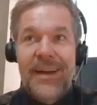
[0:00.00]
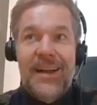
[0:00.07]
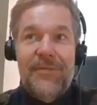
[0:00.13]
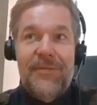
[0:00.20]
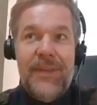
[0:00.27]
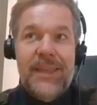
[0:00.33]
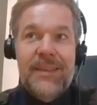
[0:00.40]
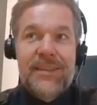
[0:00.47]
I
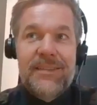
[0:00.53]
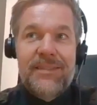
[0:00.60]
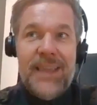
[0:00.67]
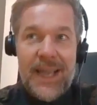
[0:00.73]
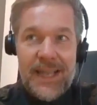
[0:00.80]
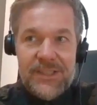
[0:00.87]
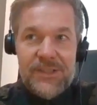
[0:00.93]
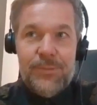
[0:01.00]
think
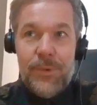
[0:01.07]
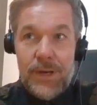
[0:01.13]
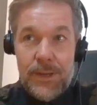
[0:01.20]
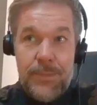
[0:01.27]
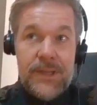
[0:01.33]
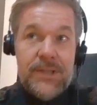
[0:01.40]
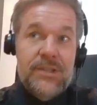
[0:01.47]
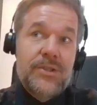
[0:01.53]
that's
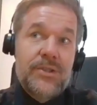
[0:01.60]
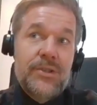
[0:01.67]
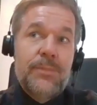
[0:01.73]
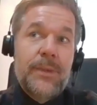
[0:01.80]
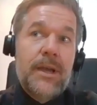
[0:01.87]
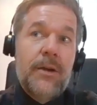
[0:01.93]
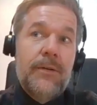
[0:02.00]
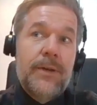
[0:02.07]
where pension should
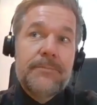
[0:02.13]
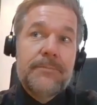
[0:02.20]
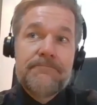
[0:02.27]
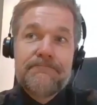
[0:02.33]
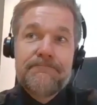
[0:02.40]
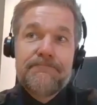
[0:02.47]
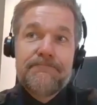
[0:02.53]
be going.